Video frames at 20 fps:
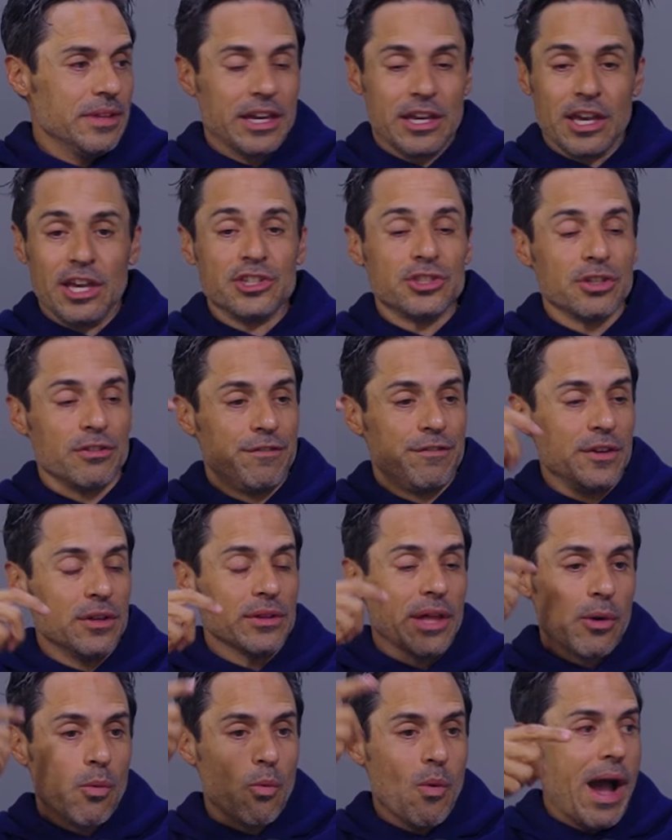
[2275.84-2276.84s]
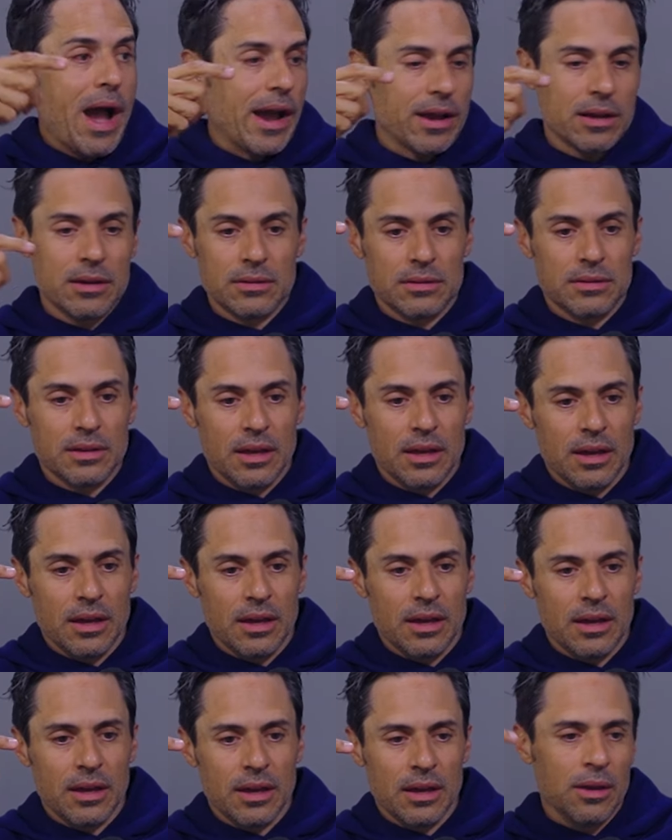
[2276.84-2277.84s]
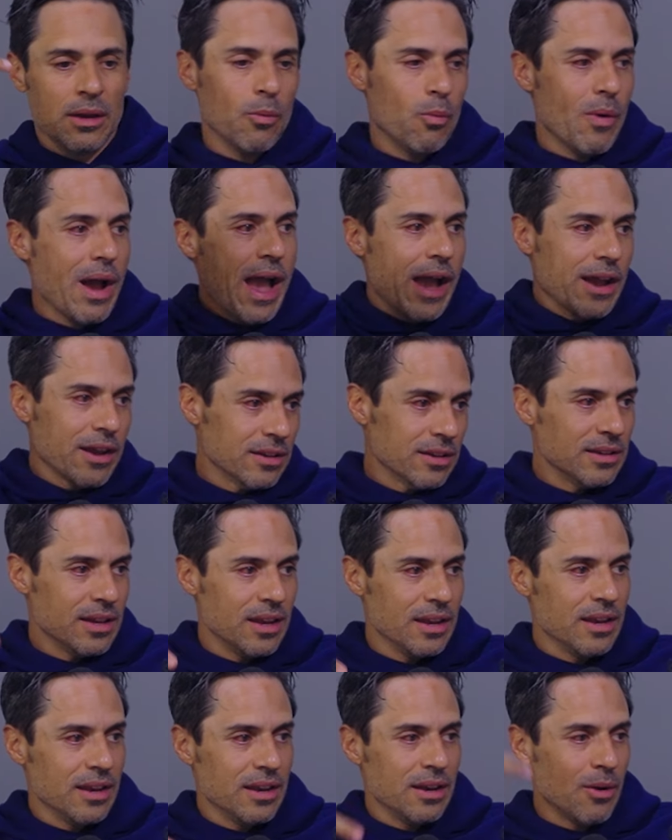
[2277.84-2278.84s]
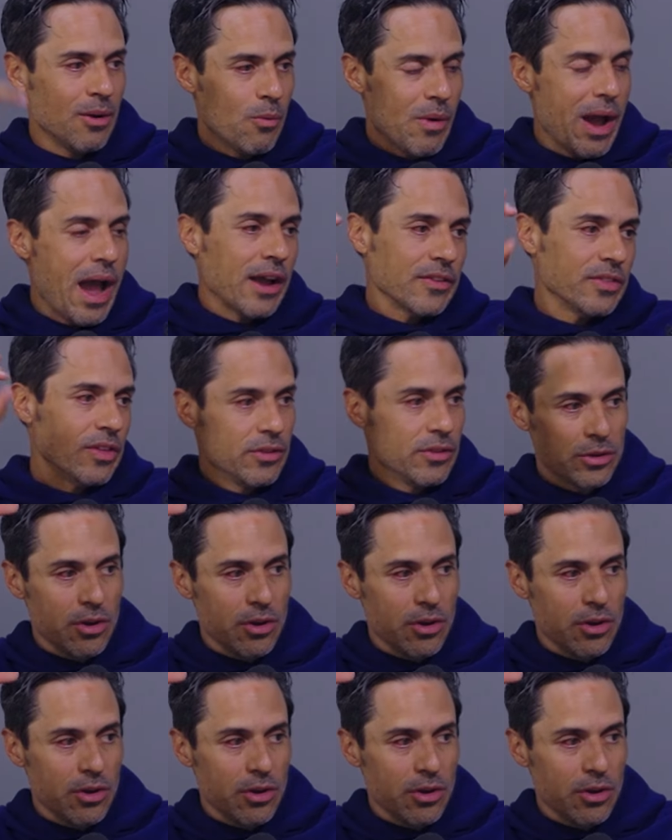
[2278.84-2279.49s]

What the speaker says: Like, it should feel like whack, and whack, and whack, then they're